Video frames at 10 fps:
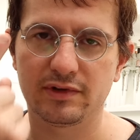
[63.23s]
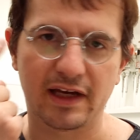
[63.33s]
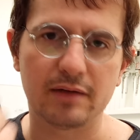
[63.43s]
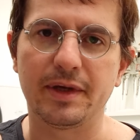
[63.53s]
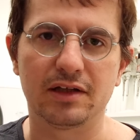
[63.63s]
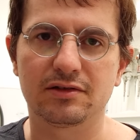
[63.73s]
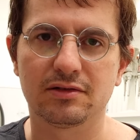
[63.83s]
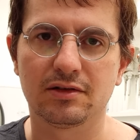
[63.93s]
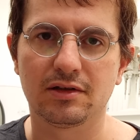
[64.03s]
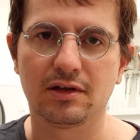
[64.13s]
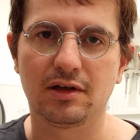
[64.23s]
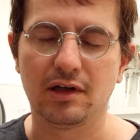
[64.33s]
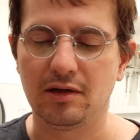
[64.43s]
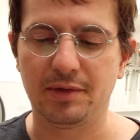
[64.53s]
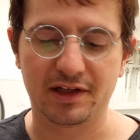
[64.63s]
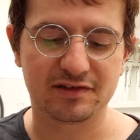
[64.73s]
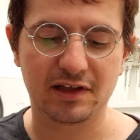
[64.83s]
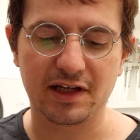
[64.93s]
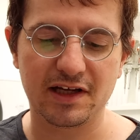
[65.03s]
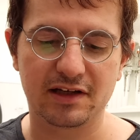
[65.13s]
10 minutes. Because
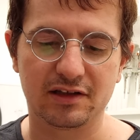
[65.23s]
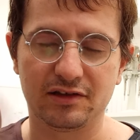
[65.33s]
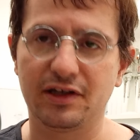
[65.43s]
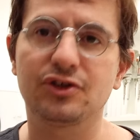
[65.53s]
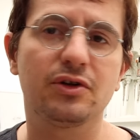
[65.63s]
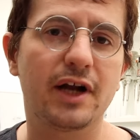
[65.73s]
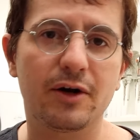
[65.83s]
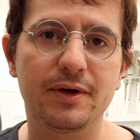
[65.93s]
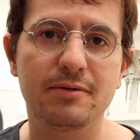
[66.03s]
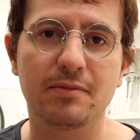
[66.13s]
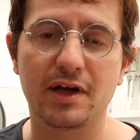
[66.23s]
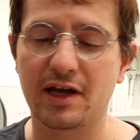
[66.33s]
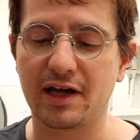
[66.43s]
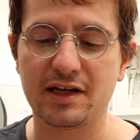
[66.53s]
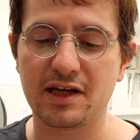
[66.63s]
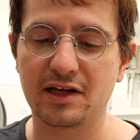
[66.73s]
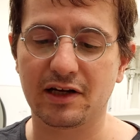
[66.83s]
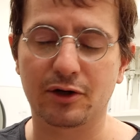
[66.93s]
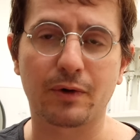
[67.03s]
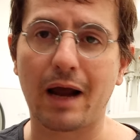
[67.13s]
I need a dictionary and I need
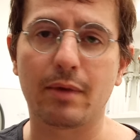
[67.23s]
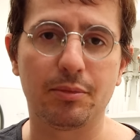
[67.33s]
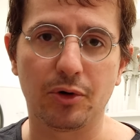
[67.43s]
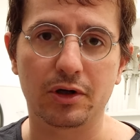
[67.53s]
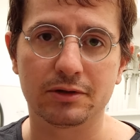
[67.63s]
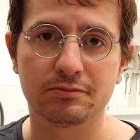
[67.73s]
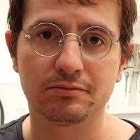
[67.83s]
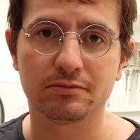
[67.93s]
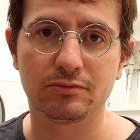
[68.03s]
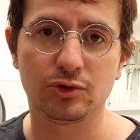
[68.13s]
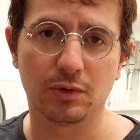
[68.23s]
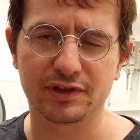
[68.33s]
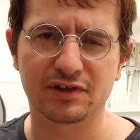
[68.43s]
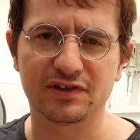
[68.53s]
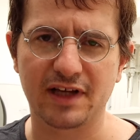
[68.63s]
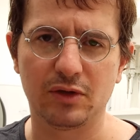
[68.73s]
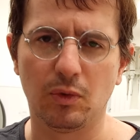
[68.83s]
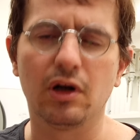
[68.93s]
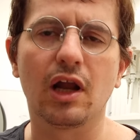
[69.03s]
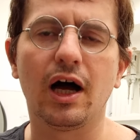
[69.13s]
a grammar book to understand
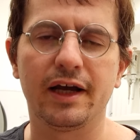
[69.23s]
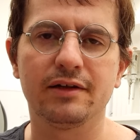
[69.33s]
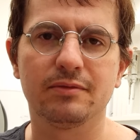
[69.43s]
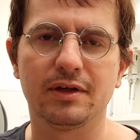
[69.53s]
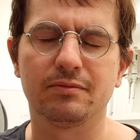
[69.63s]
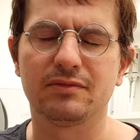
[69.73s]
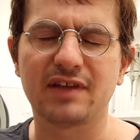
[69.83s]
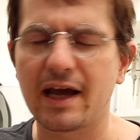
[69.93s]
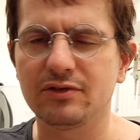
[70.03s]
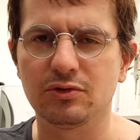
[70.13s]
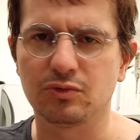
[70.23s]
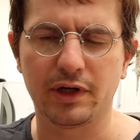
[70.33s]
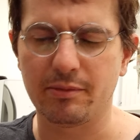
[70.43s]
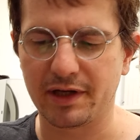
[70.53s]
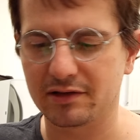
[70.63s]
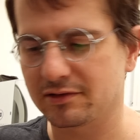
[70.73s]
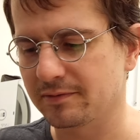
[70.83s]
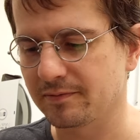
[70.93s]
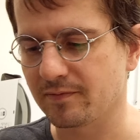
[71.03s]
one line in 10 to 20 minutes.